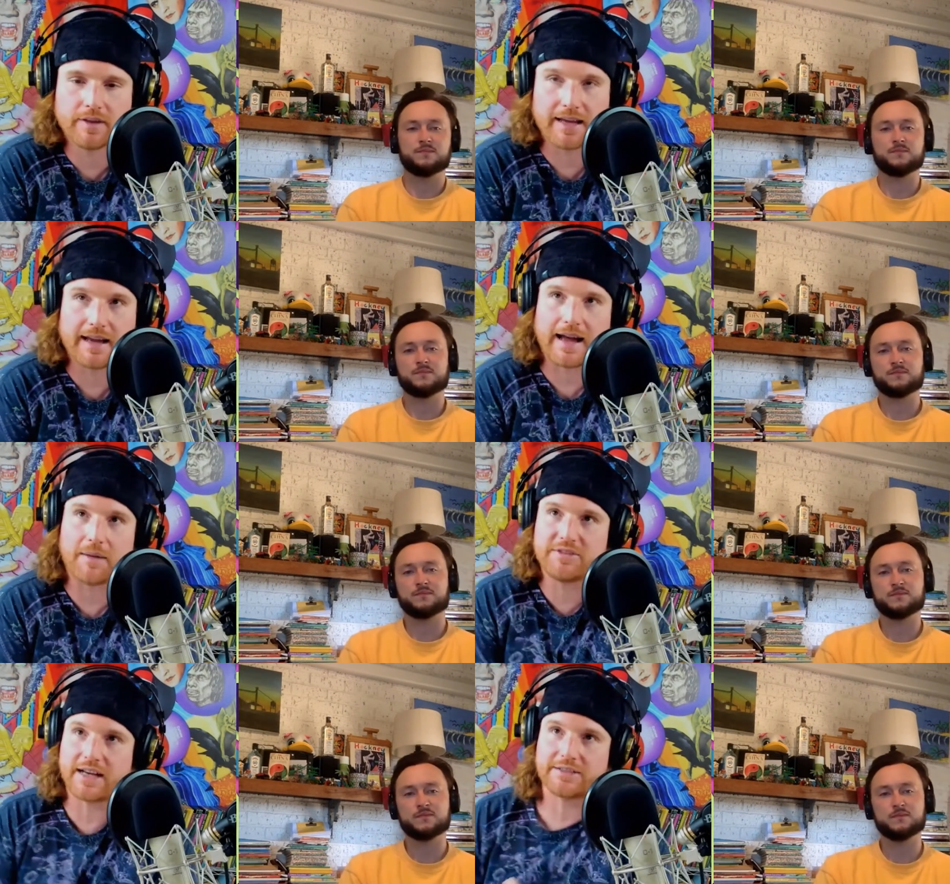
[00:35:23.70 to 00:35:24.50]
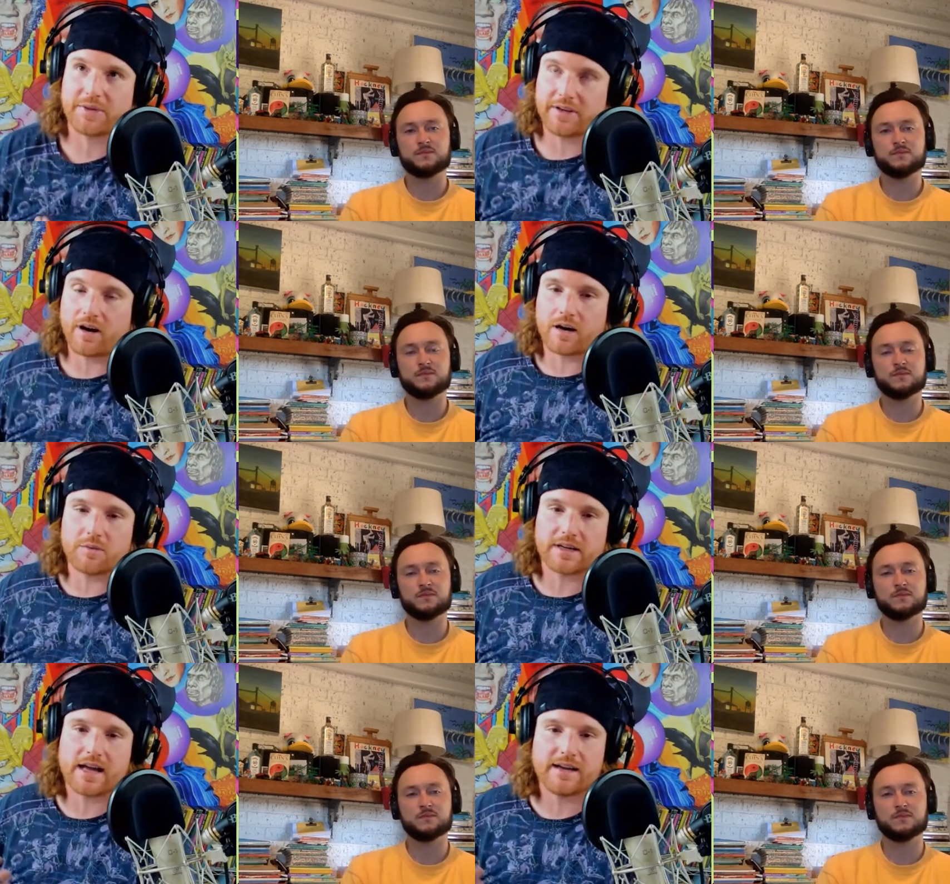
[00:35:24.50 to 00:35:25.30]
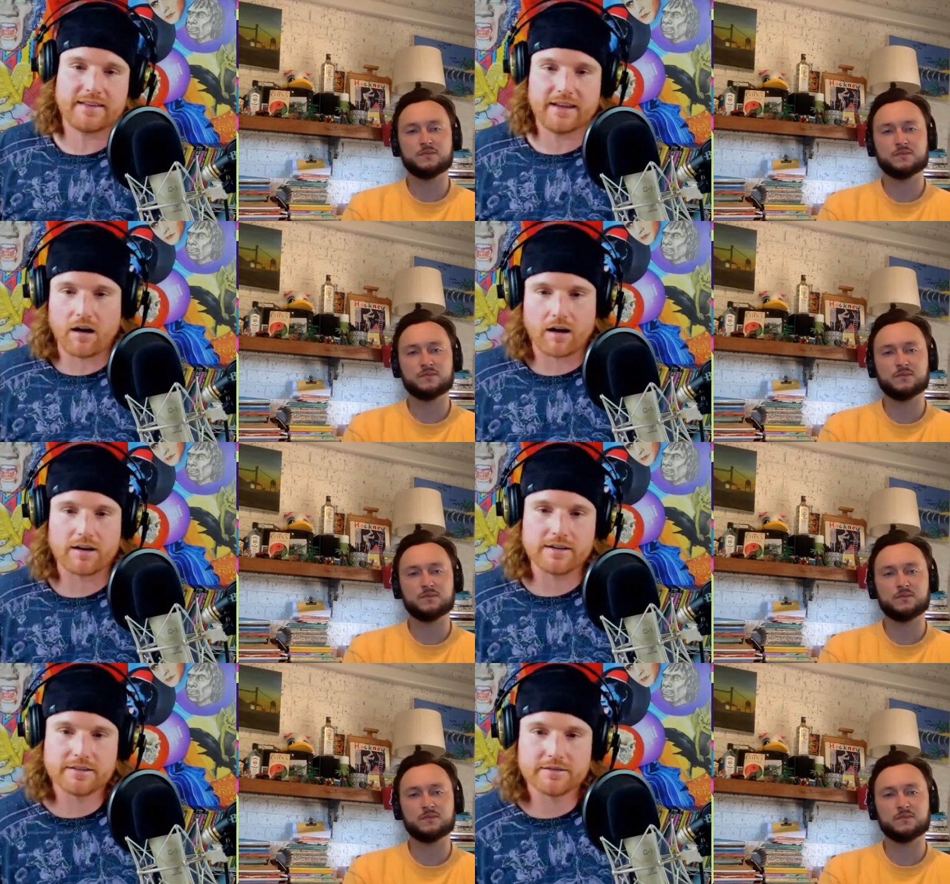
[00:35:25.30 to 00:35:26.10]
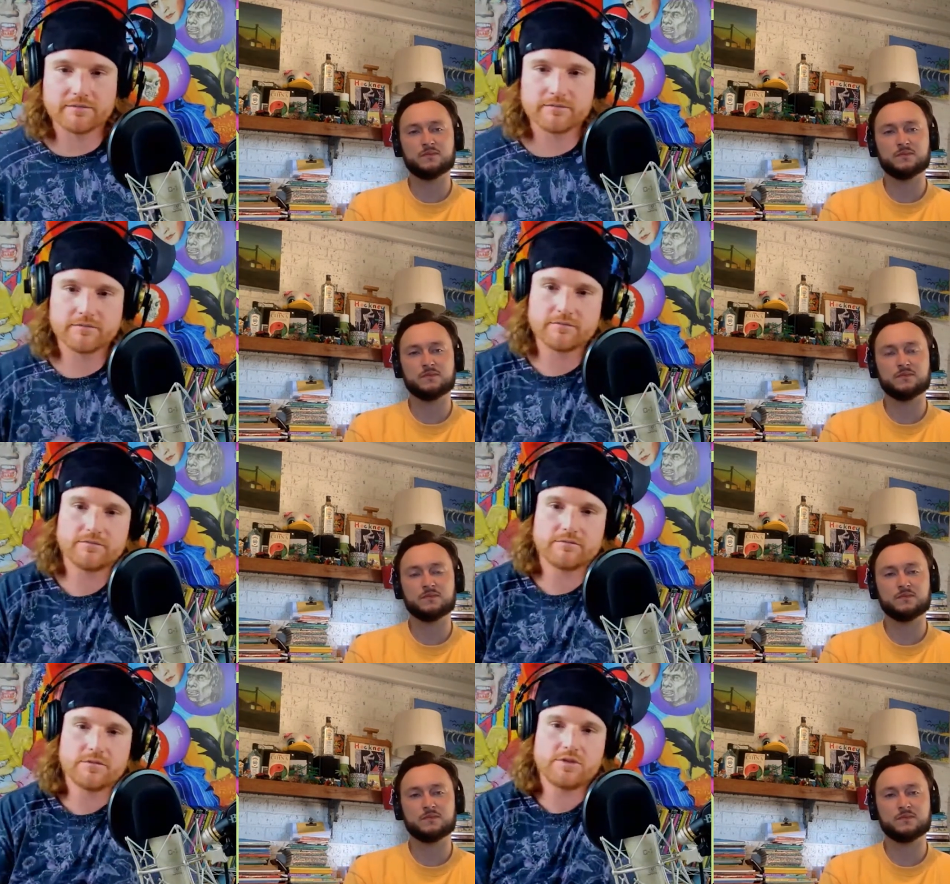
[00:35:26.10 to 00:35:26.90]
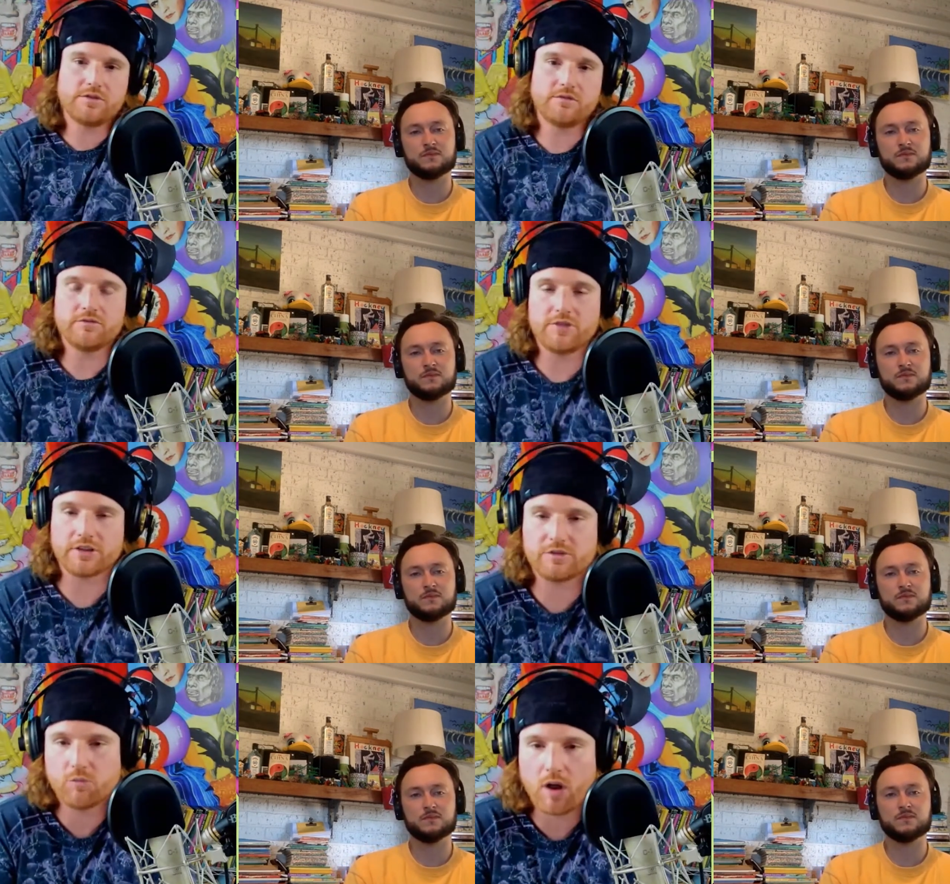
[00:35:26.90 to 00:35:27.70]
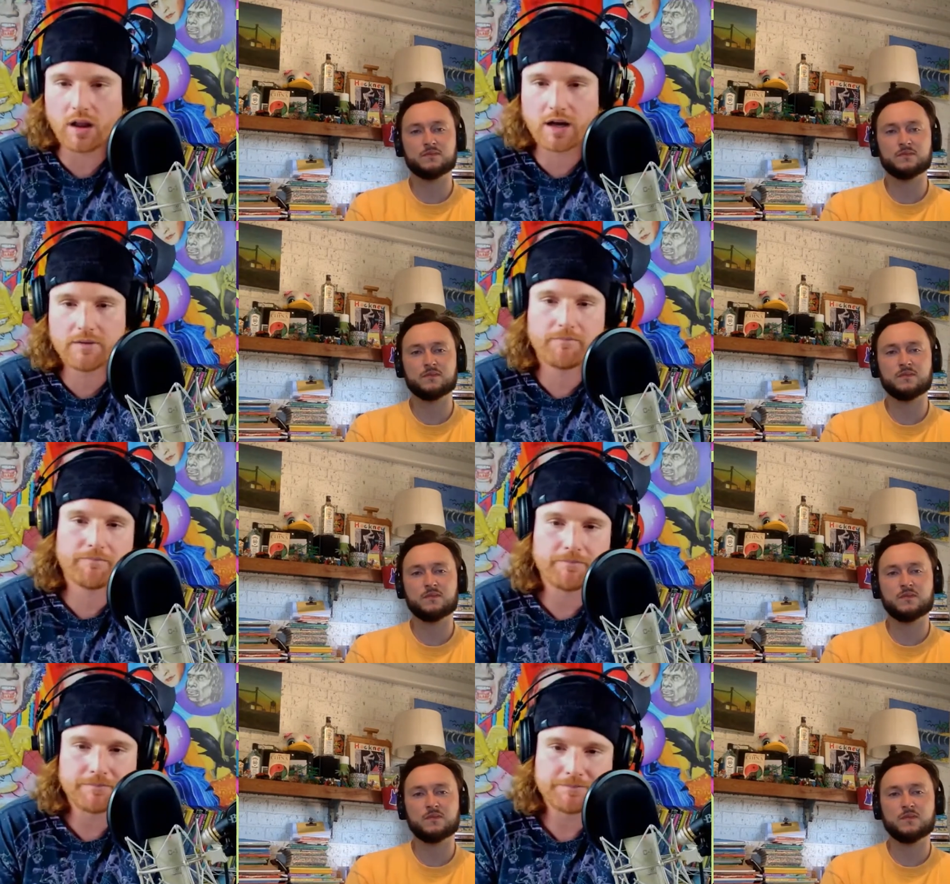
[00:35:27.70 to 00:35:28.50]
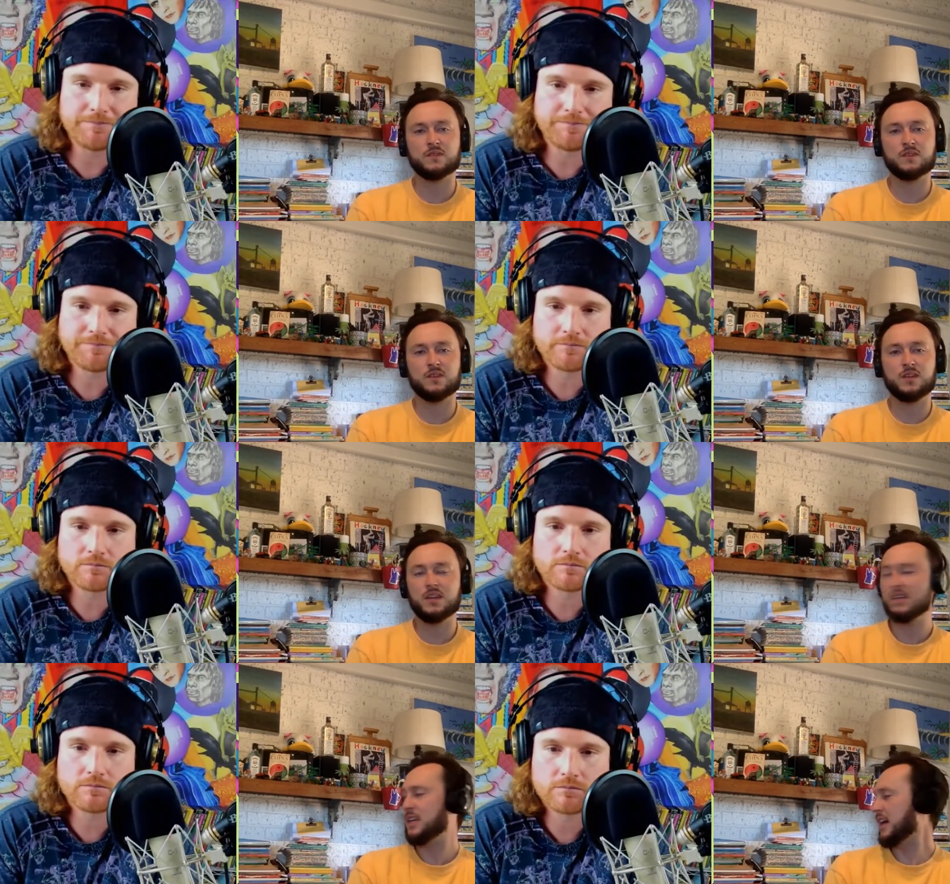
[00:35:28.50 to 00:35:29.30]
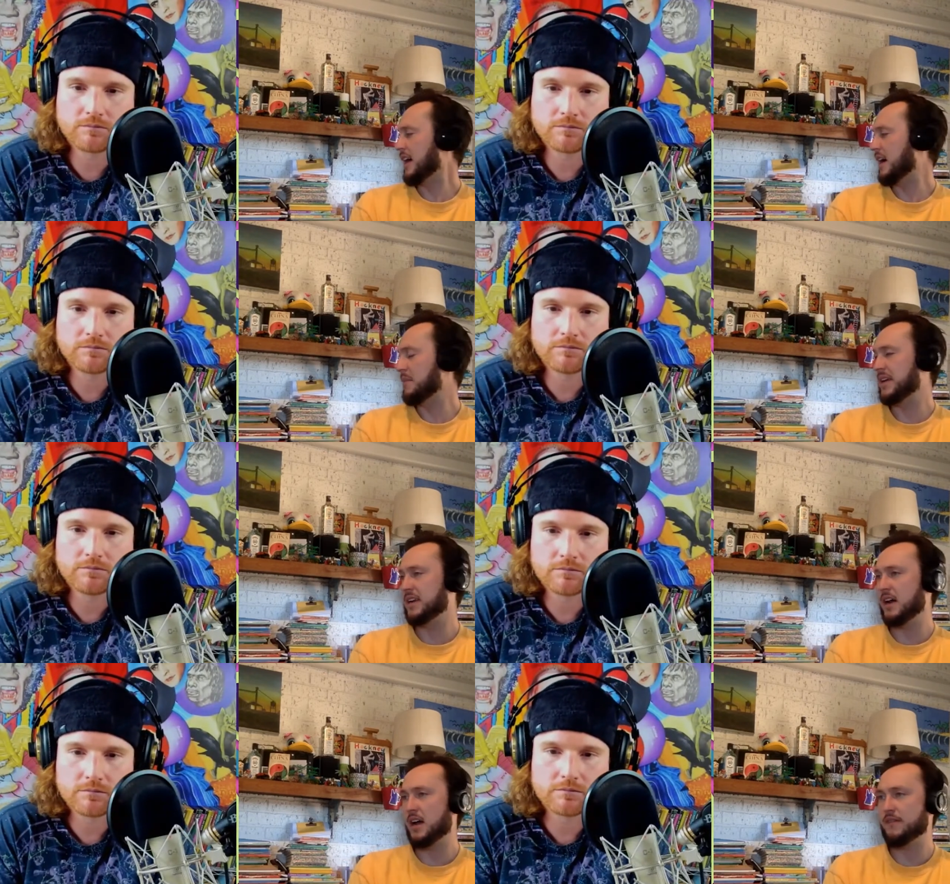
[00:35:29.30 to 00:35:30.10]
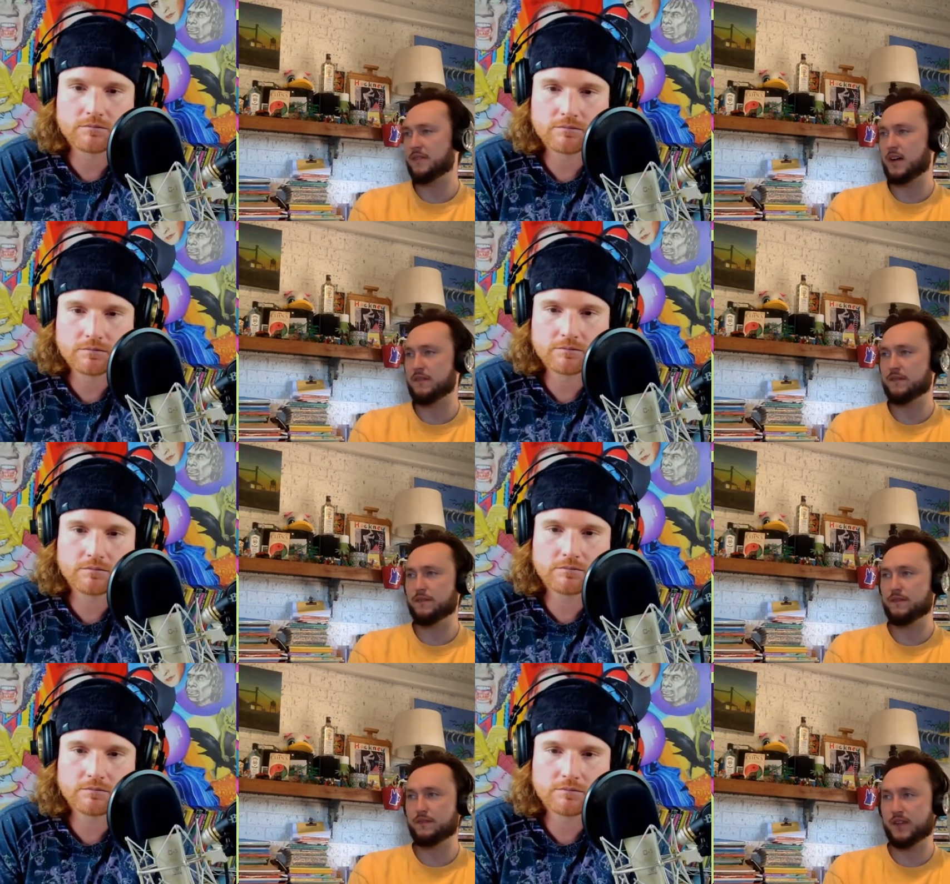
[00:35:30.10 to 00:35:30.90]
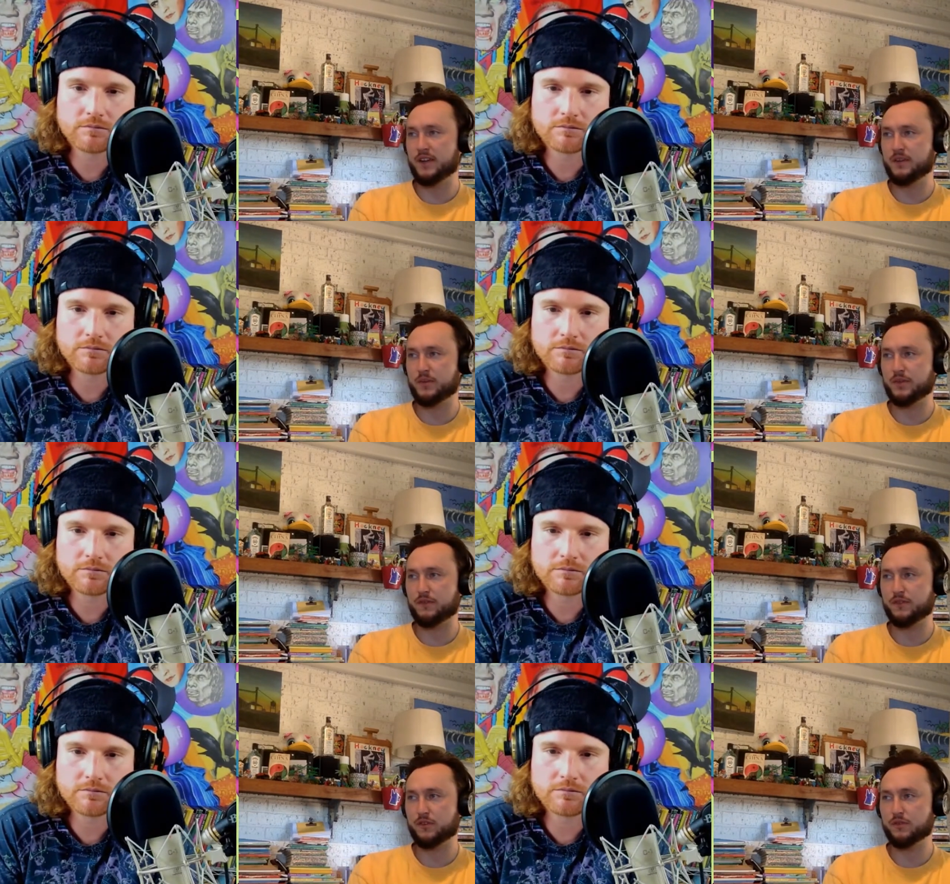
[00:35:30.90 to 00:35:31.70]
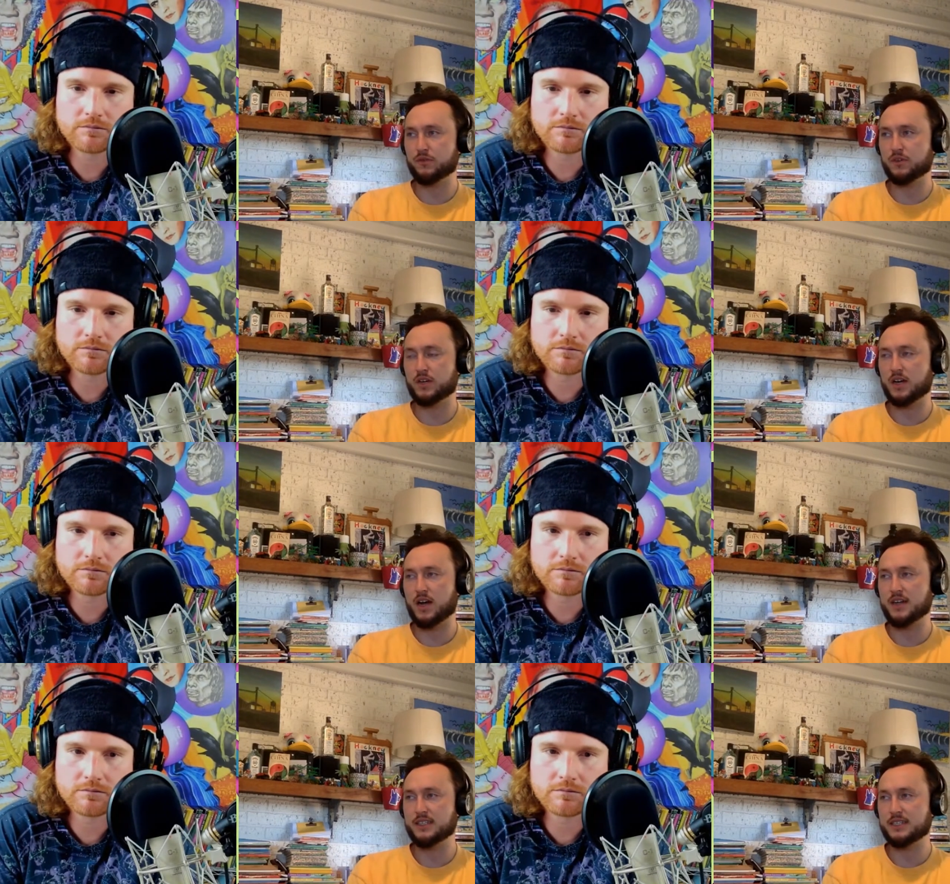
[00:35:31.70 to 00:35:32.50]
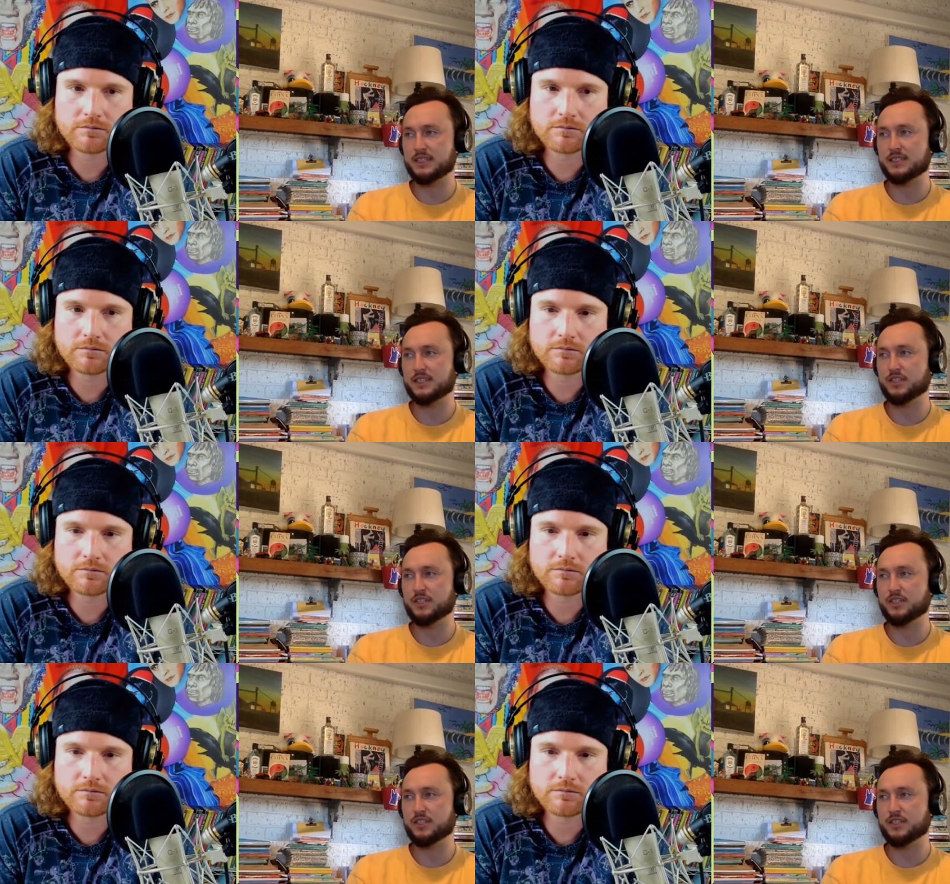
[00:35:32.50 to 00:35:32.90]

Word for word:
Speaker 1: like objects with your artwork on it that aren't just wall art?
Speaker 2: Yeah, I mean, I've, I've flooded with a few ideas,